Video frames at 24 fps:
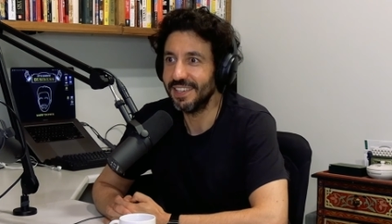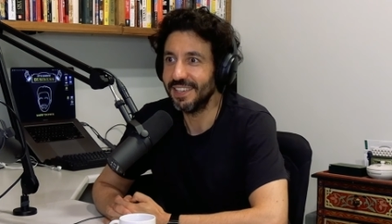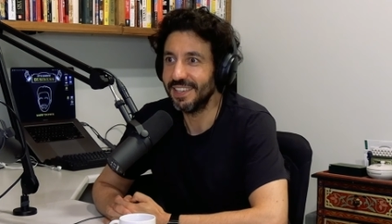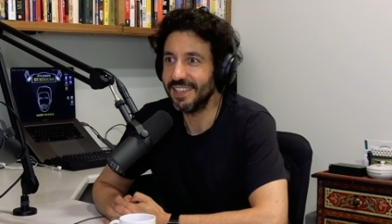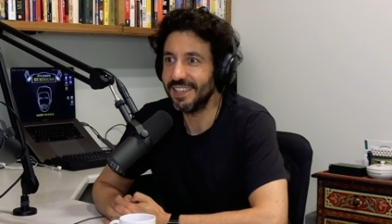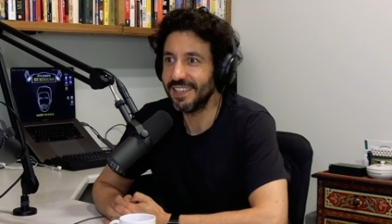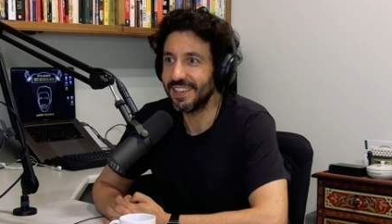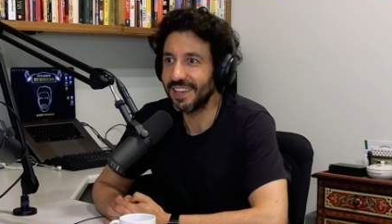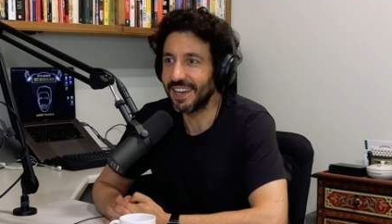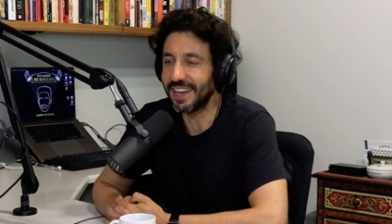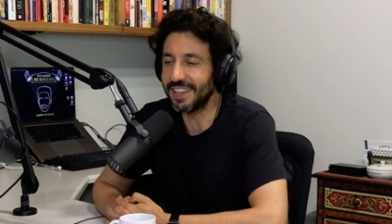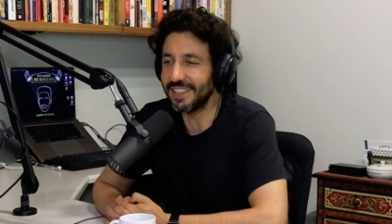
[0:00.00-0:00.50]

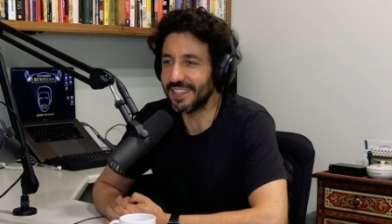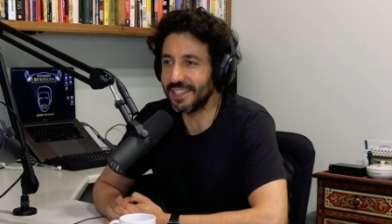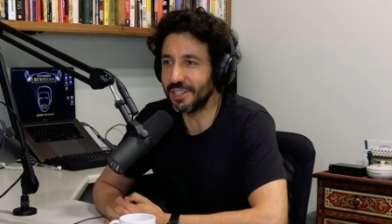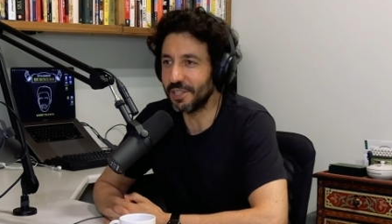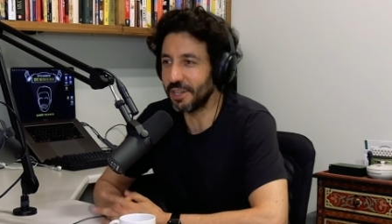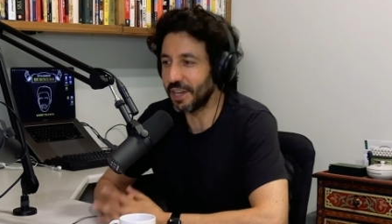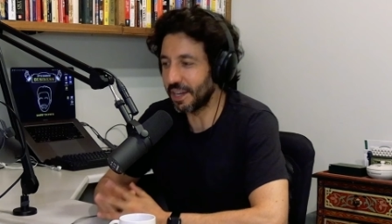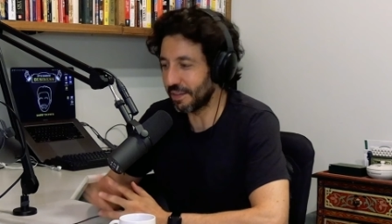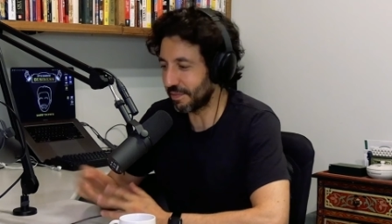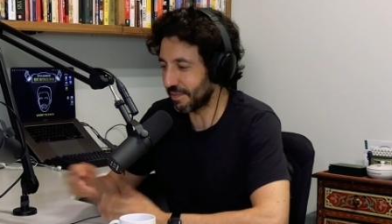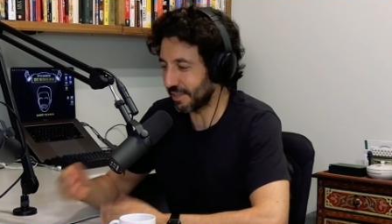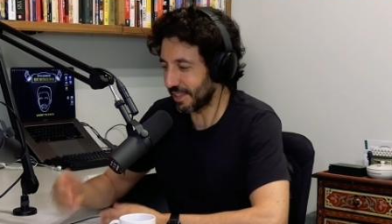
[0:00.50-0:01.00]
Right. And right. then
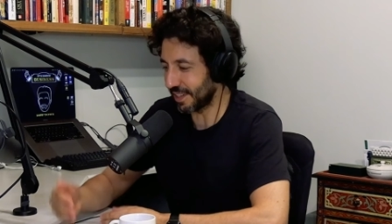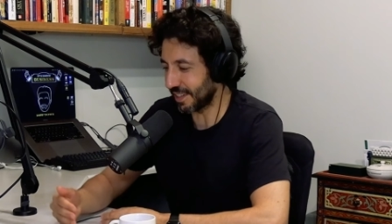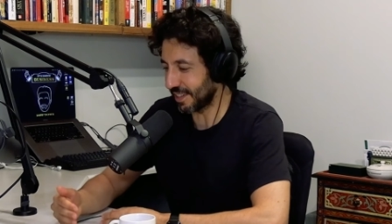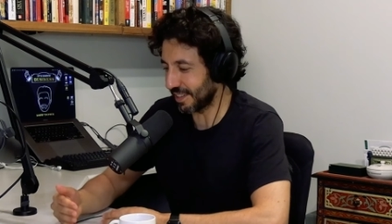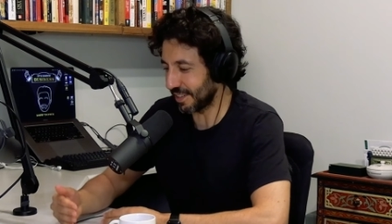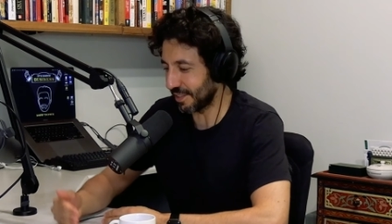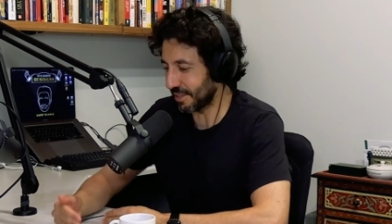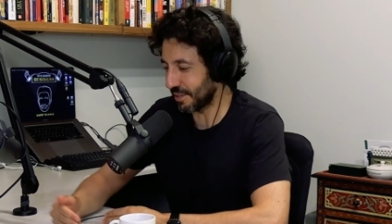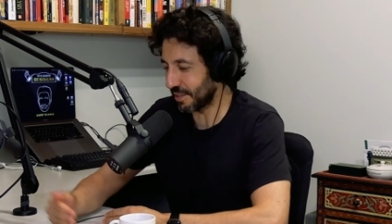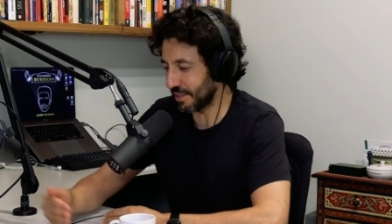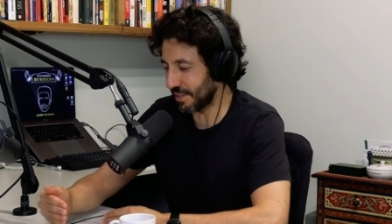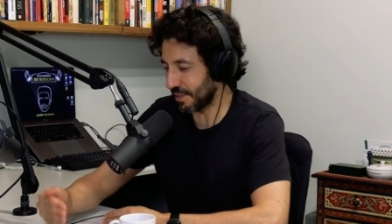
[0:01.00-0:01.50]
you have like
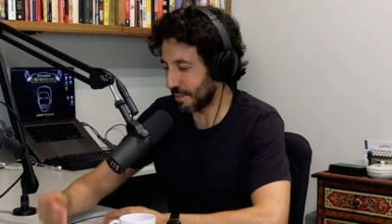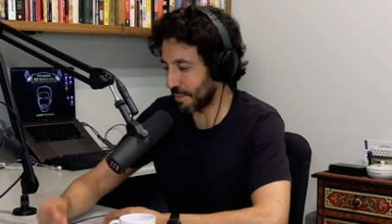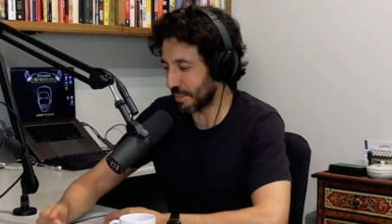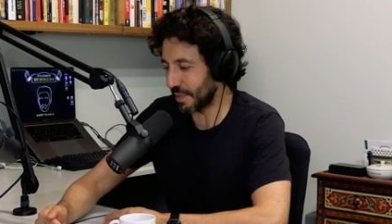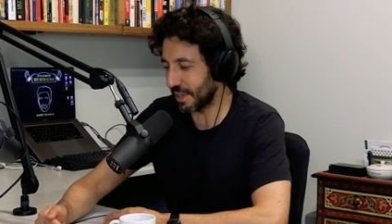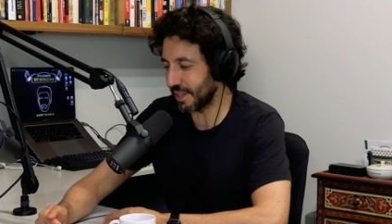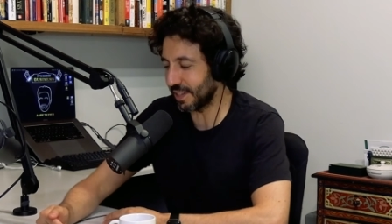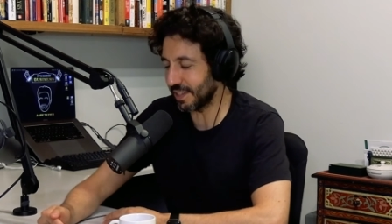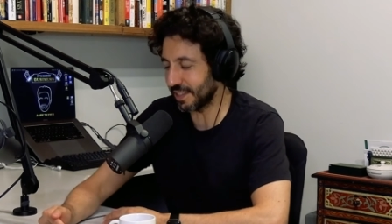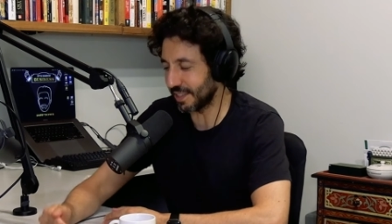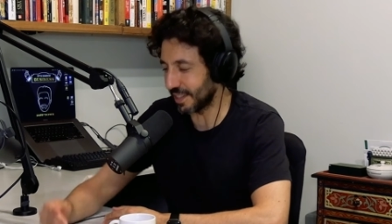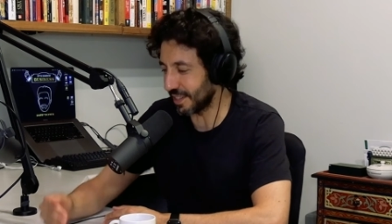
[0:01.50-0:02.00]
you're you're
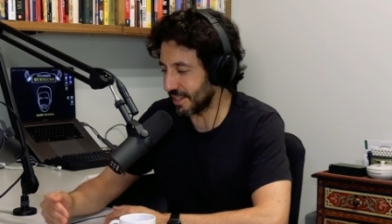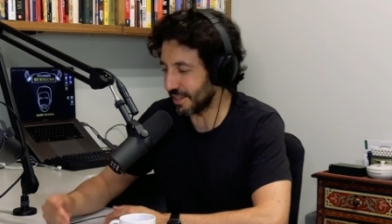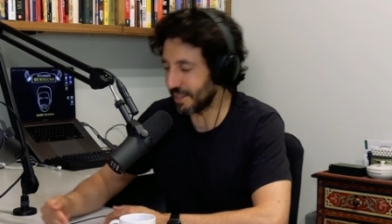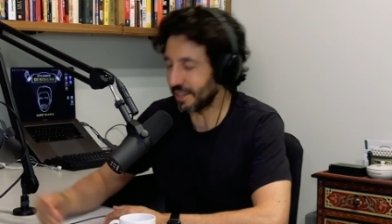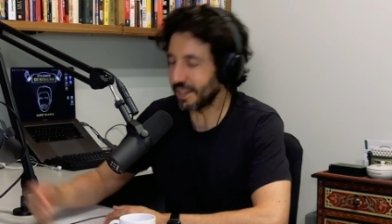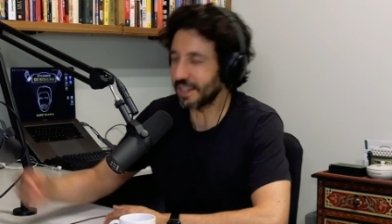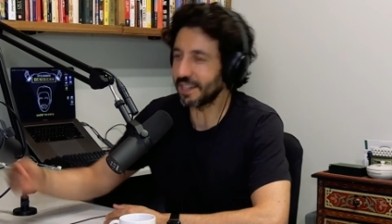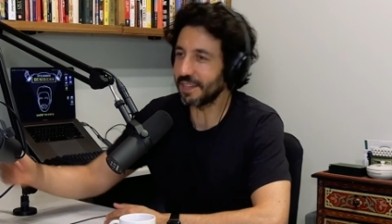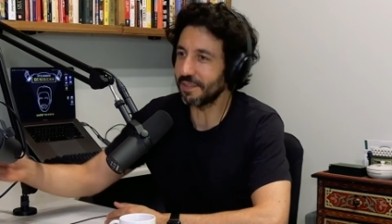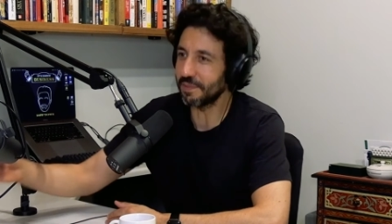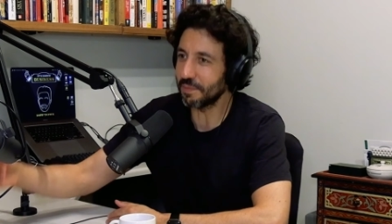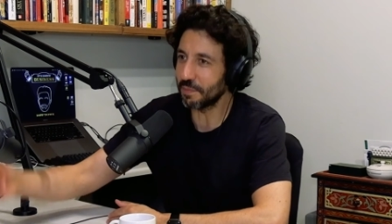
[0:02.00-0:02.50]
big, and then you
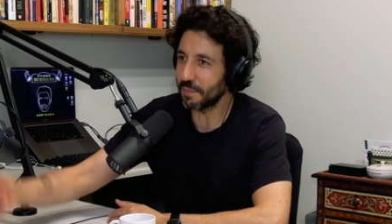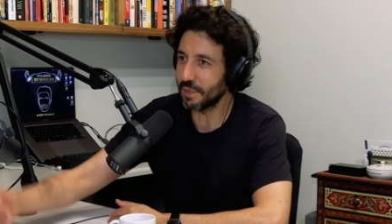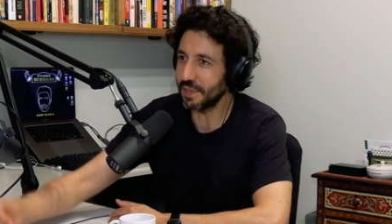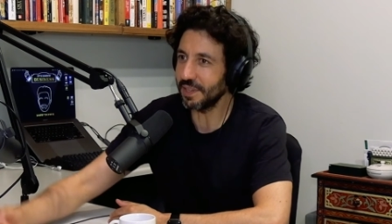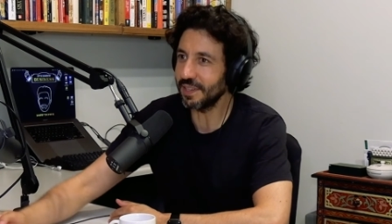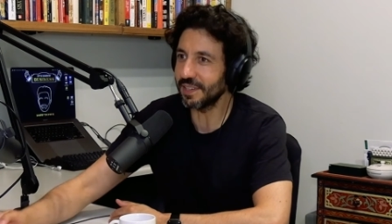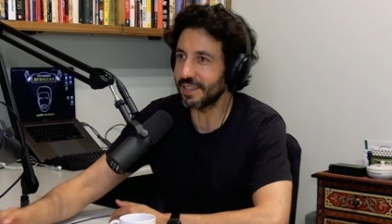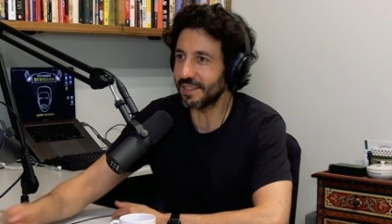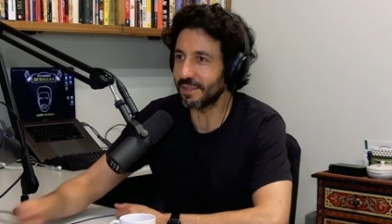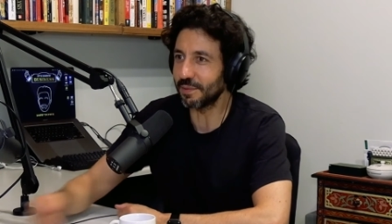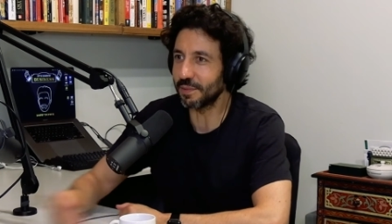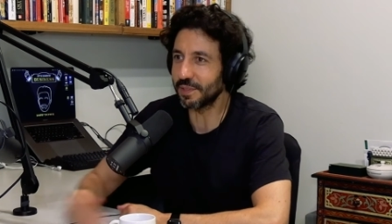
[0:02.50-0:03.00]
get even
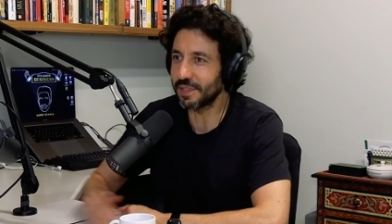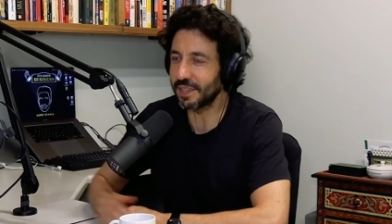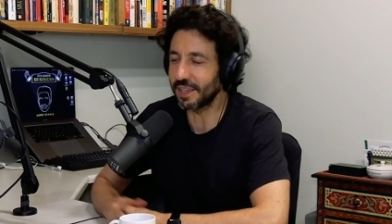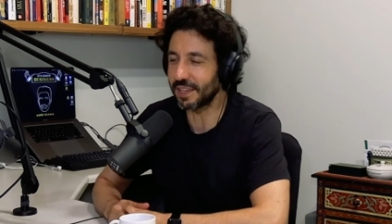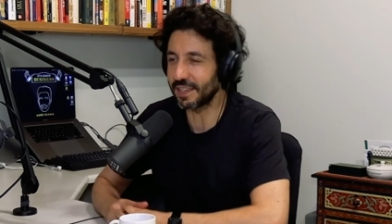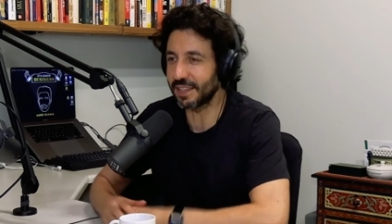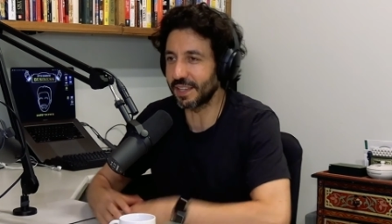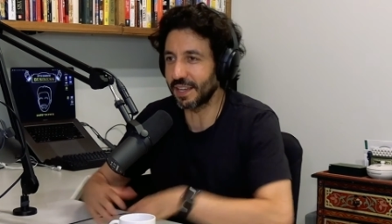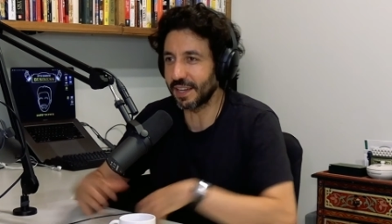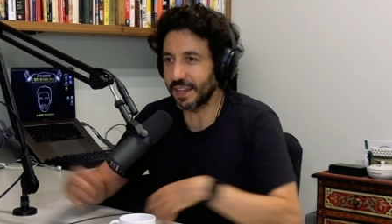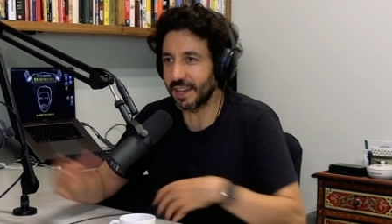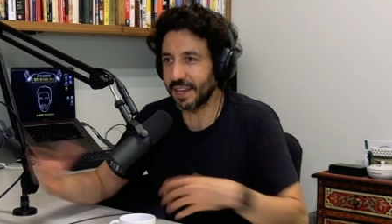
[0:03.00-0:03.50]
bigger with
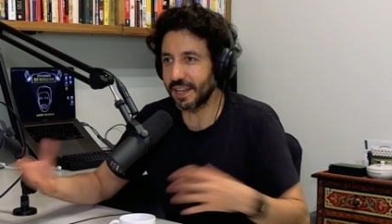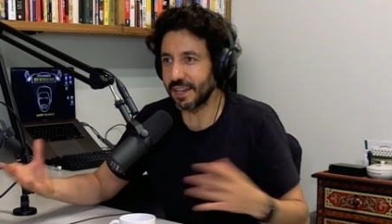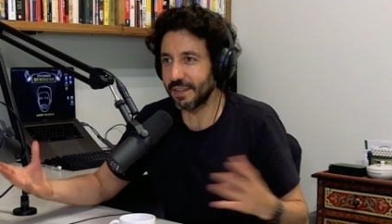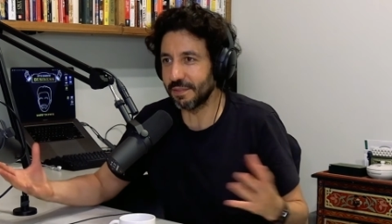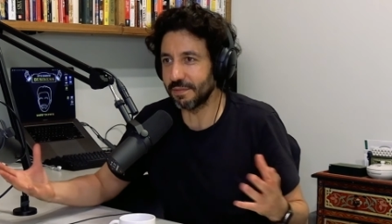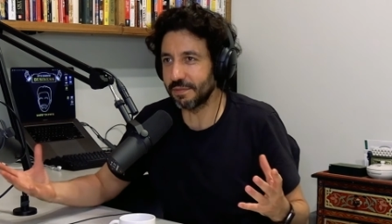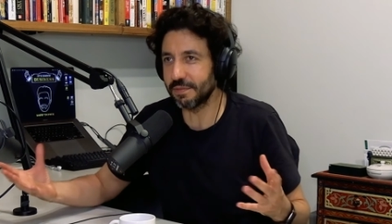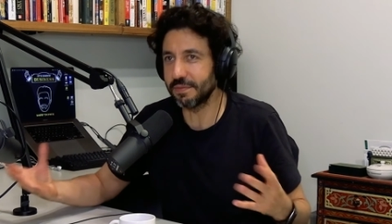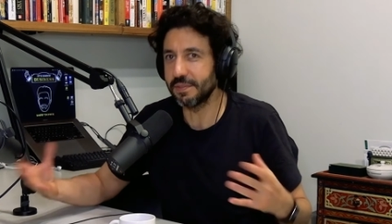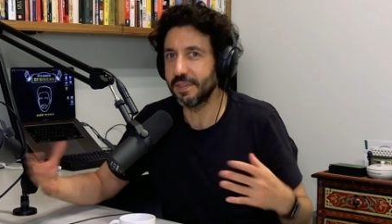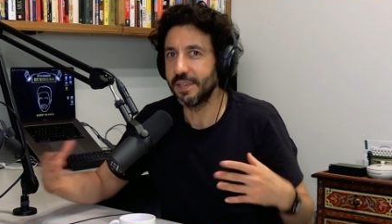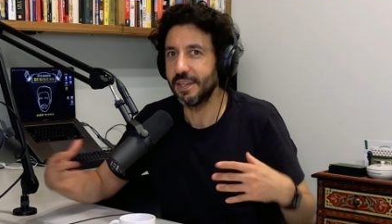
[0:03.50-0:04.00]
like that kind
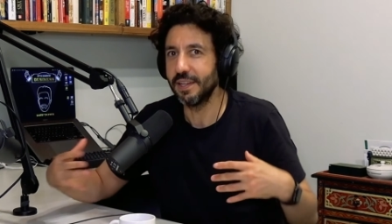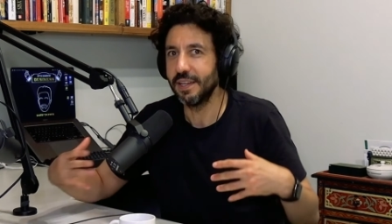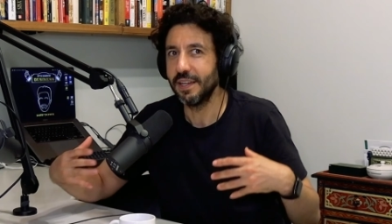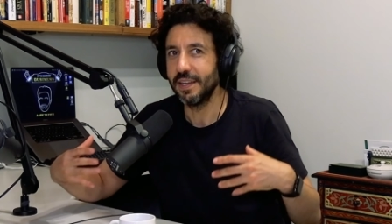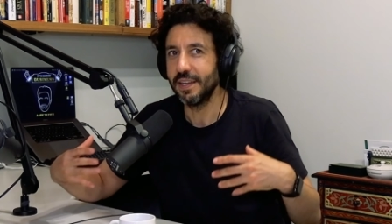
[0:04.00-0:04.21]
of